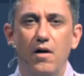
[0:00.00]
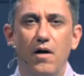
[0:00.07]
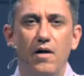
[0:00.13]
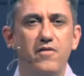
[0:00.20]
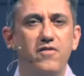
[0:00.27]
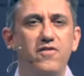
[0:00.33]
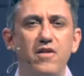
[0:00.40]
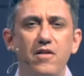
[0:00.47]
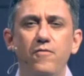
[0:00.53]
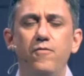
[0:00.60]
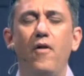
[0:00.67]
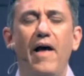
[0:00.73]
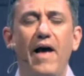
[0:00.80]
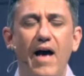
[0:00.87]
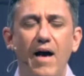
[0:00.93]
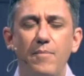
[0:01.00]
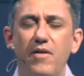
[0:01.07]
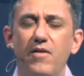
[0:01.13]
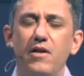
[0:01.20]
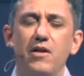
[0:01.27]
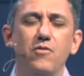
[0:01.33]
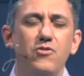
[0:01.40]
a sinful habit
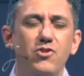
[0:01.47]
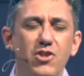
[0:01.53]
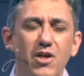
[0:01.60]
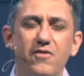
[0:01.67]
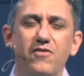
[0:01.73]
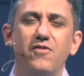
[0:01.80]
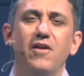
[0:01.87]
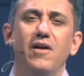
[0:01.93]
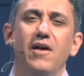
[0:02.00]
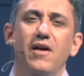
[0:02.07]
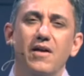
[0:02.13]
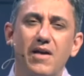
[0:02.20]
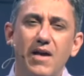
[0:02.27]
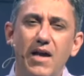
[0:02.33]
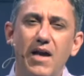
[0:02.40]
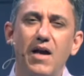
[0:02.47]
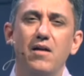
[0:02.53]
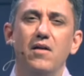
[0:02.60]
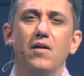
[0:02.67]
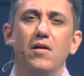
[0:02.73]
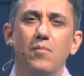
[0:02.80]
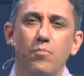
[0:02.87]
that you just can't
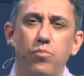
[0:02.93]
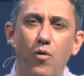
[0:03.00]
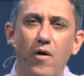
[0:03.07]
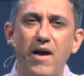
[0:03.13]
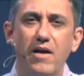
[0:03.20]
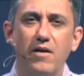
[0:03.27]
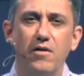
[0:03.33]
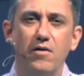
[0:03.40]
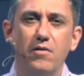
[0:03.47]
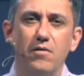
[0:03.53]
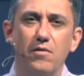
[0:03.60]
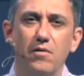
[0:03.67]
break.